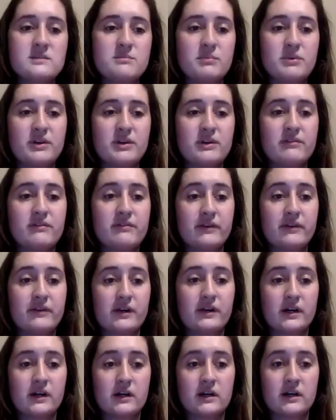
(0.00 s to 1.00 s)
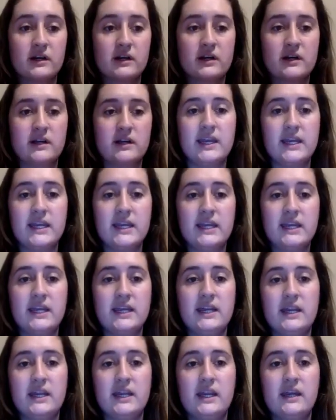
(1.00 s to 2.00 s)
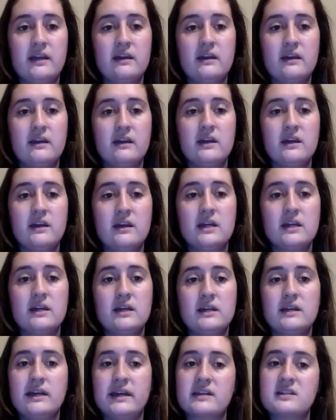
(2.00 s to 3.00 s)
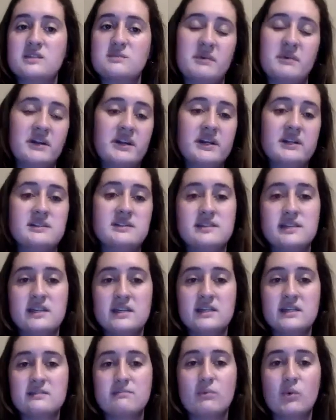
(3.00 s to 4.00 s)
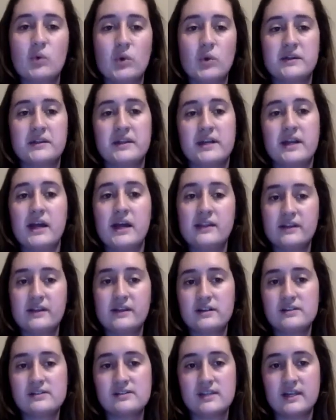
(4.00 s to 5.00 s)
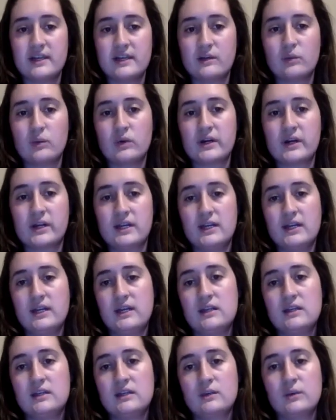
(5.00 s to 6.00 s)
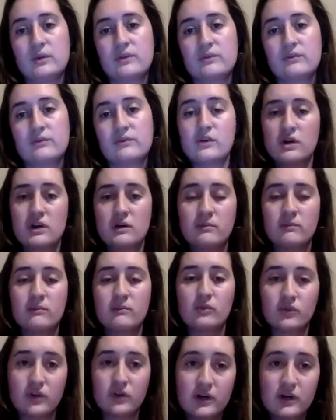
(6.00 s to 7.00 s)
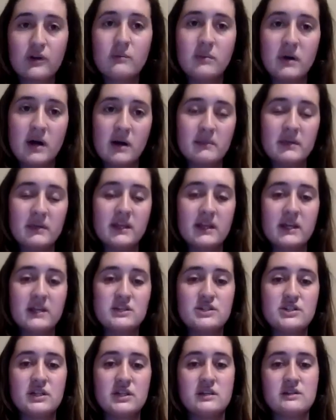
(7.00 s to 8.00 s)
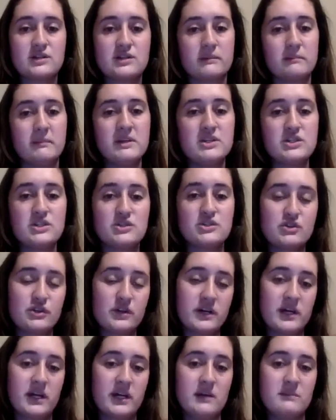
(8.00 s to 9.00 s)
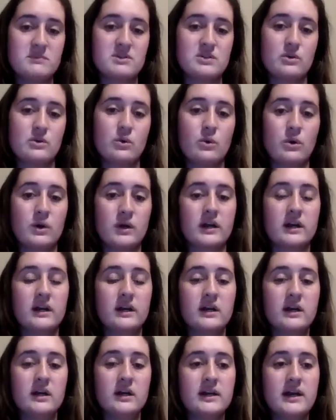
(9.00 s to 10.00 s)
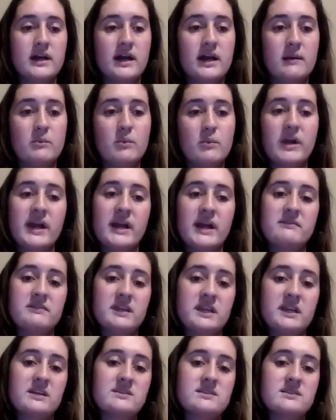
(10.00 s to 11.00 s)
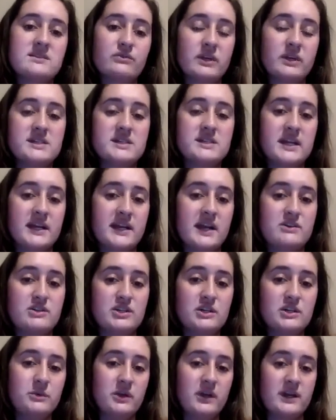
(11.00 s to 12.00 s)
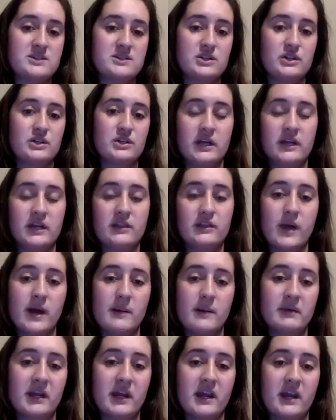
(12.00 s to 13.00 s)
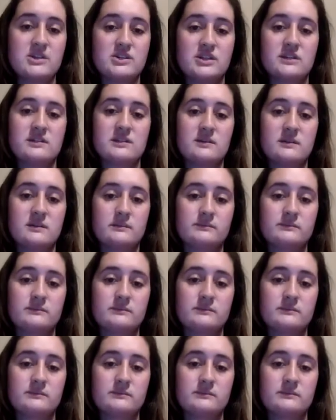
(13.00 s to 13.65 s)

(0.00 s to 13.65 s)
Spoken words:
prefer any experiences more than others, like working with rural populations or mission trips, or what kind of things really stand out to you when you guys are looking through applications?